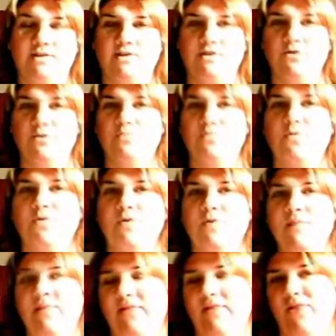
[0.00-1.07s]
talk more
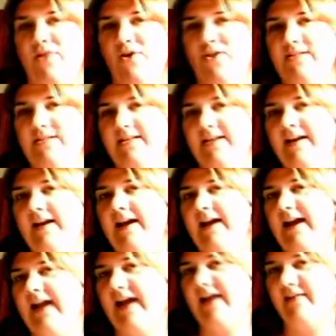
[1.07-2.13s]
about those,
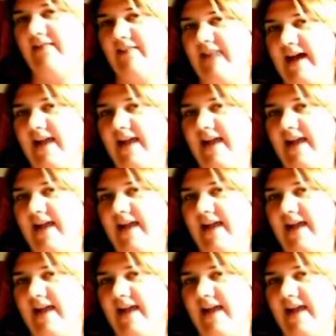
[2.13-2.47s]
and have the